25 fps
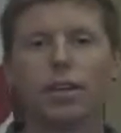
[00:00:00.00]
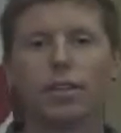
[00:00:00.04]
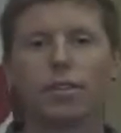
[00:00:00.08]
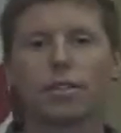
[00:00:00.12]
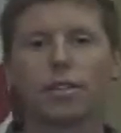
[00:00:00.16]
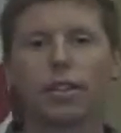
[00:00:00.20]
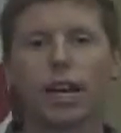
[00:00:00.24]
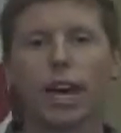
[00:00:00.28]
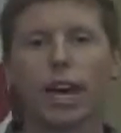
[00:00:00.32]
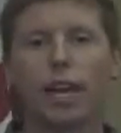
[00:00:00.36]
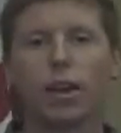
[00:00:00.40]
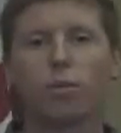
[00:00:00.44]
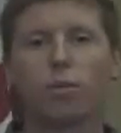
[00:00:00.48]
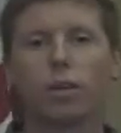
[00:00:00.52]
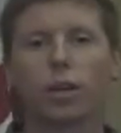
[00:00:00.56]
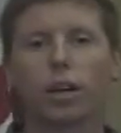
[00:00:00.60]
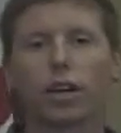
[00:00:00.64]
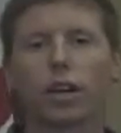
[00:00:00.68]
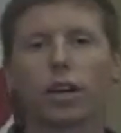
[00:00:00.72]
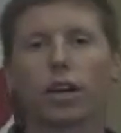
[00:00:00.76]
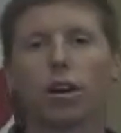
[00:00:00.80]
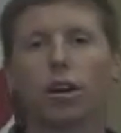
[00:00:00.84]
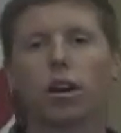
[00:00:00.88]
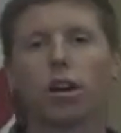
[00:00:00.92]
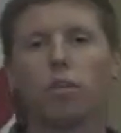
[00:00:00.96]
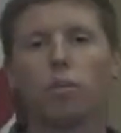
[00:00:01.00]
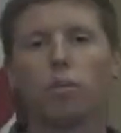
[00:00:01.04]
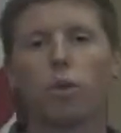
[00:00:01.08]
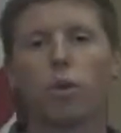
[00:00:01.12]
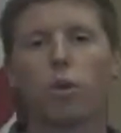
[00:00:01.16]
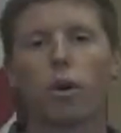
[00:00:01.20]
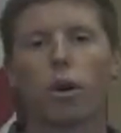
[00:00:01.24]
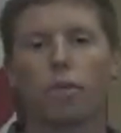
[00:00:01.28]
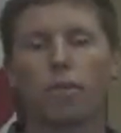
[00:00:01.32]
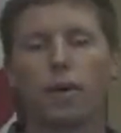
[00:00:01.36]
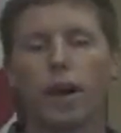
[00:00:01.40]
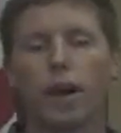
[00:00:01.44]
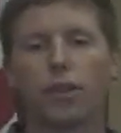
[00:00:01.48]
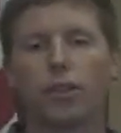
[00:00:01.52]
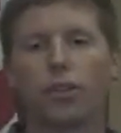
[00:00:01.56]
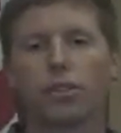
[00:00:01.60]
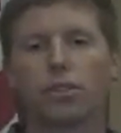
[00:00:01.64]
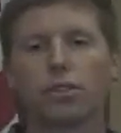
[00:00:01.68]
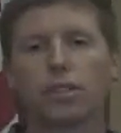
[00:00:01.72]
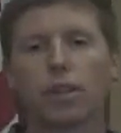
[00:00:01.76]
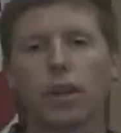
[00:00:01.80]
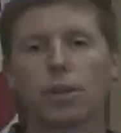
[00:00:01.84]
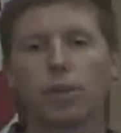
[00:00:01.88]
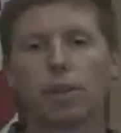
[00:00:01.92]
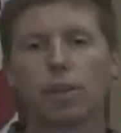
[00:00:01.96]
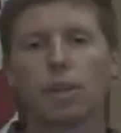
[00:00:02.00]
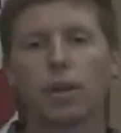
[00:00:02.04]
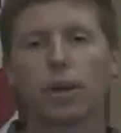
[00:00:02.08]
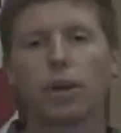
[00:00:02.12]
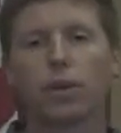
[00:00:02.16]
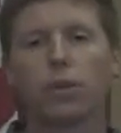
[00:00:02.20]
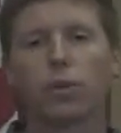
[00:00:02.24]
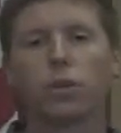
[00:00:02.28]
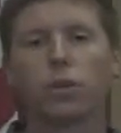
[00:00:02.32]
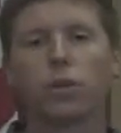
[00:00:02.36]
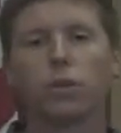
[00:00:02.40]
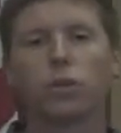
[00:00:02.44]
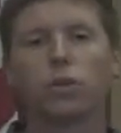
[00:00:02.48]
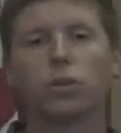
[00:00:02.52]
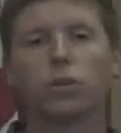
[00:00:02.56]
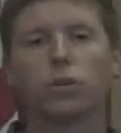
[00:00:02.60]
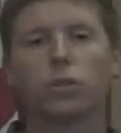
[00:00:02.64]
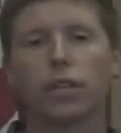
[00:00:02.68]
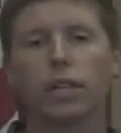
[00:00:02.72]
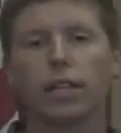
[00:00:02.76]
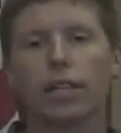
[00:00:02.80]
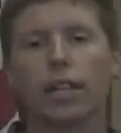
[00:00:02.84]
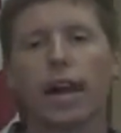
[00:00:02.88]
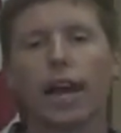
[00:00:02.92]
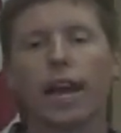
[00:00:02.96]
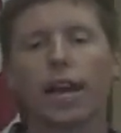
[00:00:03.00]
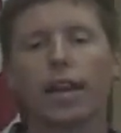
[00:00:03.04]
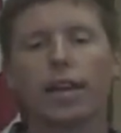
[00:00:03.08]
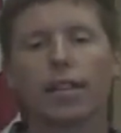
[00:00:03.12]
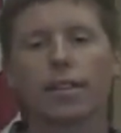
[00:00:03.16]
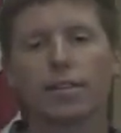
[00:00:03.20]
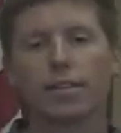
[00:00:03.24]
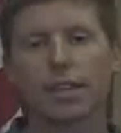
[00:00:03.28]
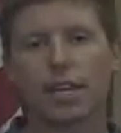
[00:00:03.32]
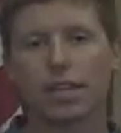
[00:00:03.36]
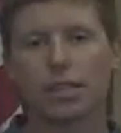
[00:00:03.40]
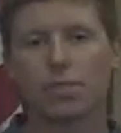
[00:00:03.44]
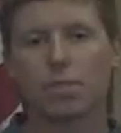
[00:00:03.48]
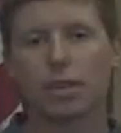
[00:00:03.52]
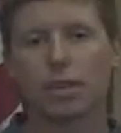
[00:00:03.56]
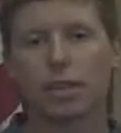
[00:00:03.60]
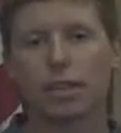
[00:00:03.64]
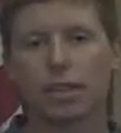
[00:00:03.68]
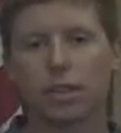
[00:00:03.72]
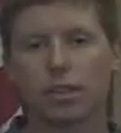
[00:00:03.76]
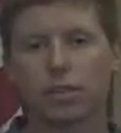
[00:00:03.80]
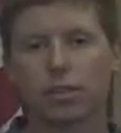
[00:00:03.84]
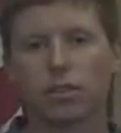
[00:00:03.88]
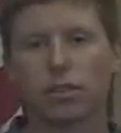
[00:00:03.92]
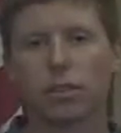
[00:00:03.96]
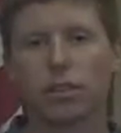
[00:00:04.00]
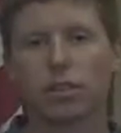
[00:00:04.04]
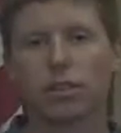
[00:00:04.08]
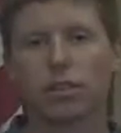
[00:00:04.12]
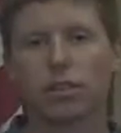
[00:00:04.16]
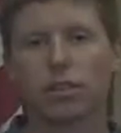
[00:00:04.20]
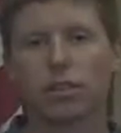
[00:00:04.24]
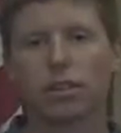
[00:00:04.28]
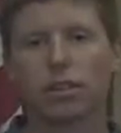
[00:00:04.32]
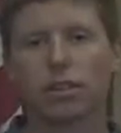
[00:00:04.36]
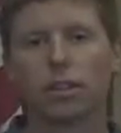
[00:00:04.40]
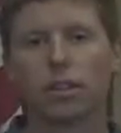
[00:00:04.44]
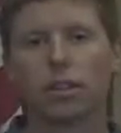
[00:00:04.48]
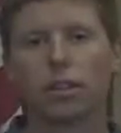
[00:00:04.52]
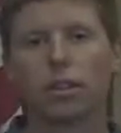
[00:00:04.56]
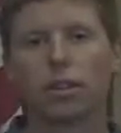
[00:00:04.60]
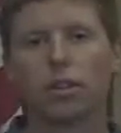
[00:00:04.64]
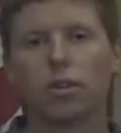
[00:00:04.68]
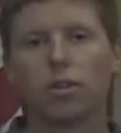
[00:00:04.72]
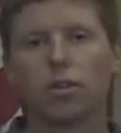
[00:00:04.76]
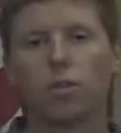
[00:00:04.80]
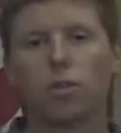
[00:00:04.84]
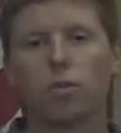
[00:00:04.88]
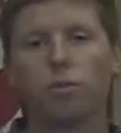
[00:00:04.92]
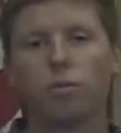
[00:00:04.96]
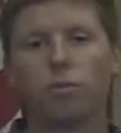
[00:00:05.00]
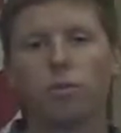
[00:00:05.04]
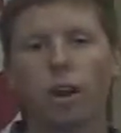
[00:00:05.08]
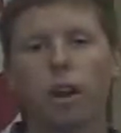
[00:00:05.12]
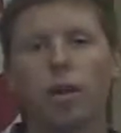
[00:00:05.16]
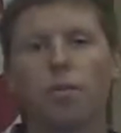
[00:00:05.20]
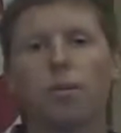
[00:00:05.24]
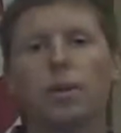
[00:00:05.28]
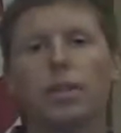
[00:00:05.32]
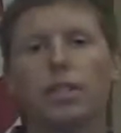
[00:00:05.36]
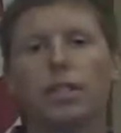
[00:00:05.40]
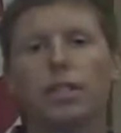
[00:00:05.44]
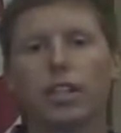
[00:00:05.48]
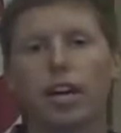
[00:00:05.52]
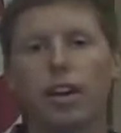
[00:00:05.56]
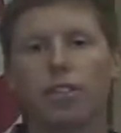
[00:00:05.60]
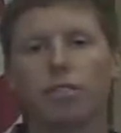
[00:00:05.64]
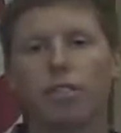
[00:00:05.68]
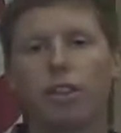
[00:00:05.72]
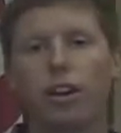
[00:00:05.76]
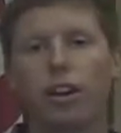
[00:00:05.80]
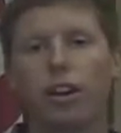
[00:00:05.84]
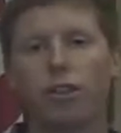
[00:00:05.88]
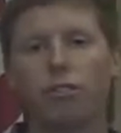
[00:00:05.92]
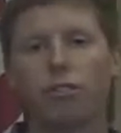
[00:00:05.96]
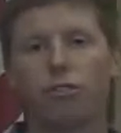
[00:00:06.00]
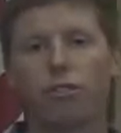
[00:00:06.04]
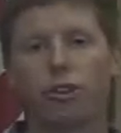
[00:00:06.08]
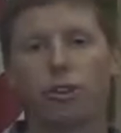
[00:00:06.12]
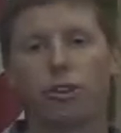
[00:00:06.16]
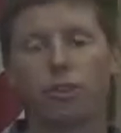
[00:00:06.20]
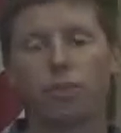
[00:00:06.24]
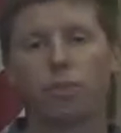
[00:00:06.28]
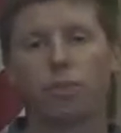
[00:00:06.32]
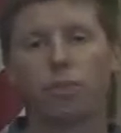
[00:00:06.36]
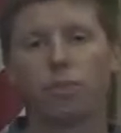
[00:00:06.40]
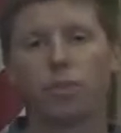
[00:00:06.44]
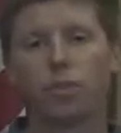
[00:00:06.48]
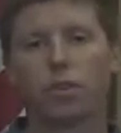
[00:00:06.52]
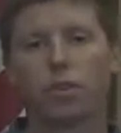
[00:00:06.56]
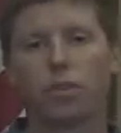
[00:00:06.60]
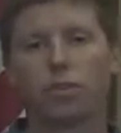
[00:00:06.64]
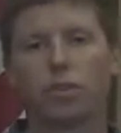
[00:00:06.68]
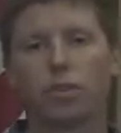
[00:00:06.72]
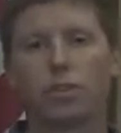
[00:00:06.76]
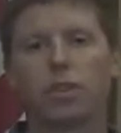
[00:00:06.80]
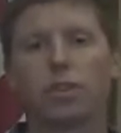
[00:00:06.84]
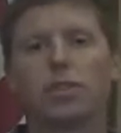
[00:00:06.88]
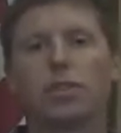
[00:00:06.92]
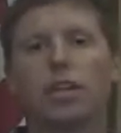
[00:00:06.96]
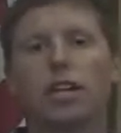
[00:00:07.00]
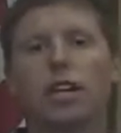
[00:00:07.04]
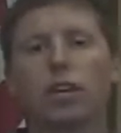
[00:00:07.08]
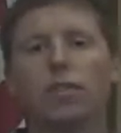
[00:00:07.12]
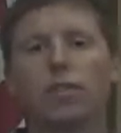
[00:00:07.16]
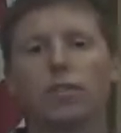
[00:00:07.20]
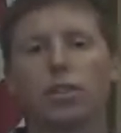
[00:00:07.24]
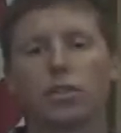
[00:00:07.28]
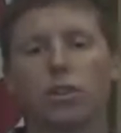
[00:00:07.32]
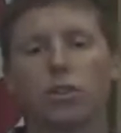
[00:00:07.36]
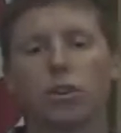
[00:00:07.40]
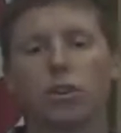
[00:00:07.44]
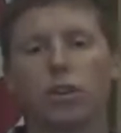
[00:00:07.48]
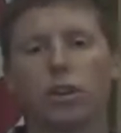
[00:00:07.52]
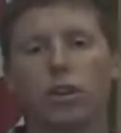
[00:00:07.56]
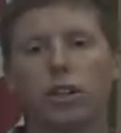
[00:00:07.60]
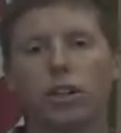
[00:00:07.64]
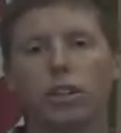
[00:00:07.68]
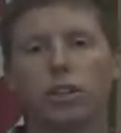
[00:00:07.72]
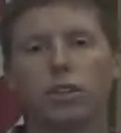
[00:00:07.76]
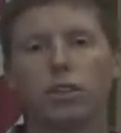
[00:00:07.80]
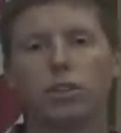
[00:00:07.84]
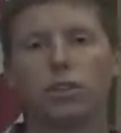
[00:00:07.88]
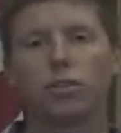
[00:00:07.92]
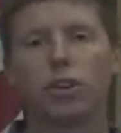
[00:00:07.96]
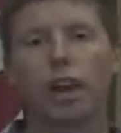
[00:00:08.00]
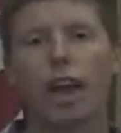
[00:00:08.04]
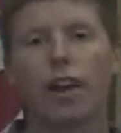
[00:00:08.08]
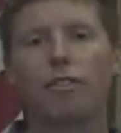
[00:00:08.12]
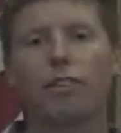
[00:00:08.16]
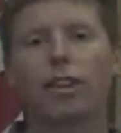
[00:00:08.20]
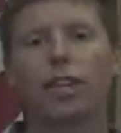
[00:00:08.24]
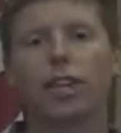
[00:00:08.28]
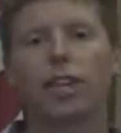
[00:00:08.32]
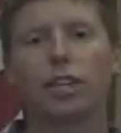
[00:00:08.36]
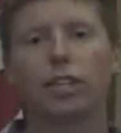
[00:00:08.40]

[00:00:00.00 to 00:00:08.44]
Today, we're going to learn more about the Supplemental Street Lighting Assessment District from Jeff Hereford from the City of Ventura's Traffic